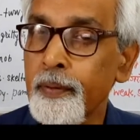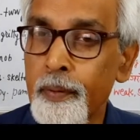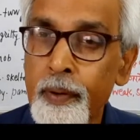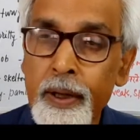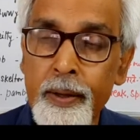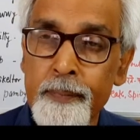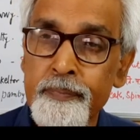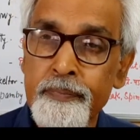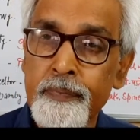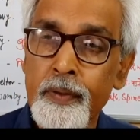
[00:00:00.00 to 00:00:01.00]
Okay,
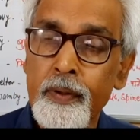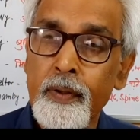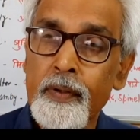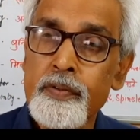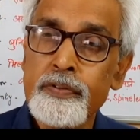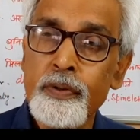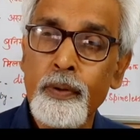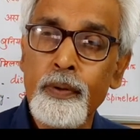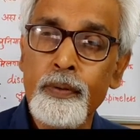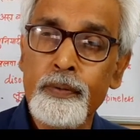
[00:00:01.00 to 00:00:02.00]

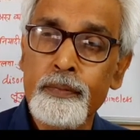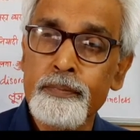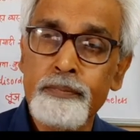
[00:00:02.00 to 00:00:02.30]
so